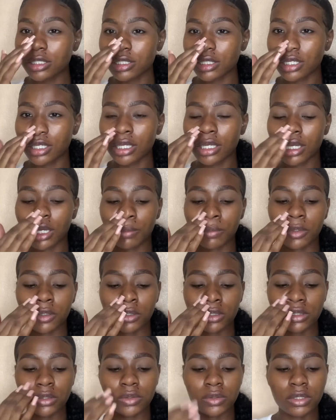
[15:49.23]
today, I'm
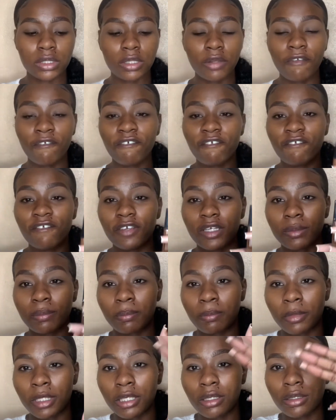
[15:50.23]
gonna use the Fit
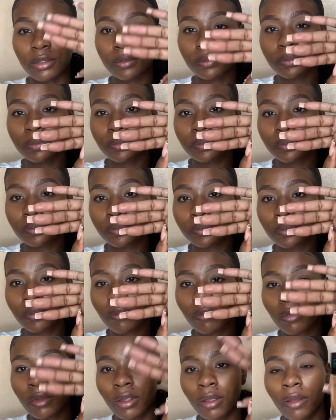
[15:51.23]
Me
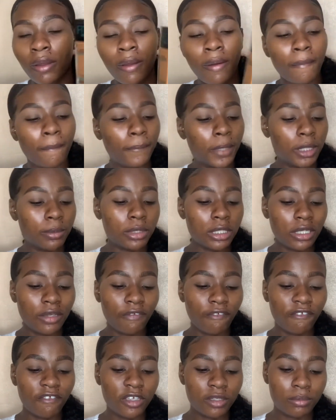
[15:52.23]
Maybelline
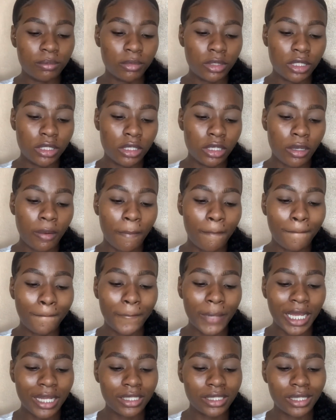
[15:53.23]
Fit Me
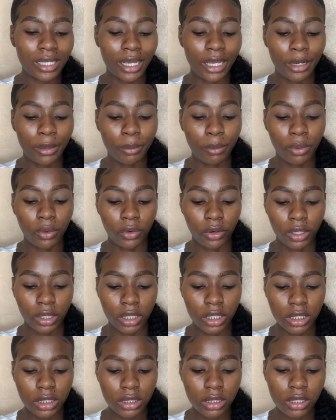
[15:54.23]
Matte and
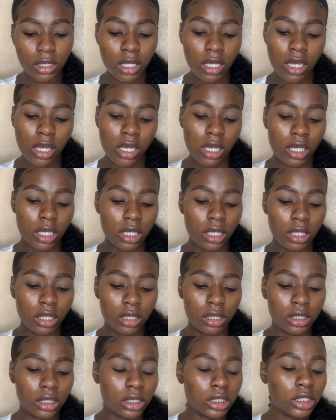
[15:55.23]
Poreless
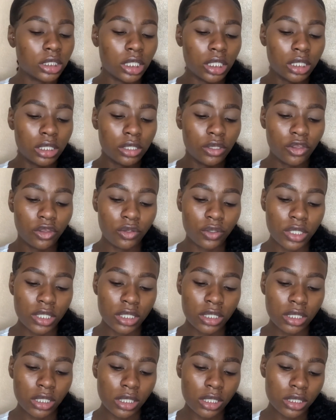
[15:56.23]
in the shade
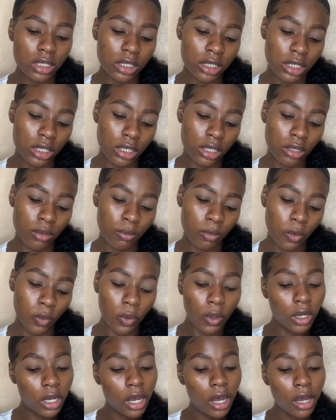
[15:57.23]
360
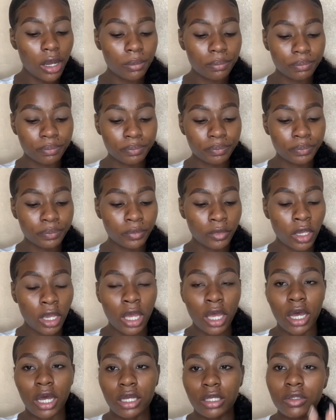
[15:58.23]
Mocha.
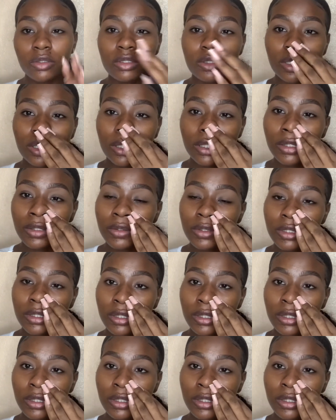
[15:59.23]
I usually use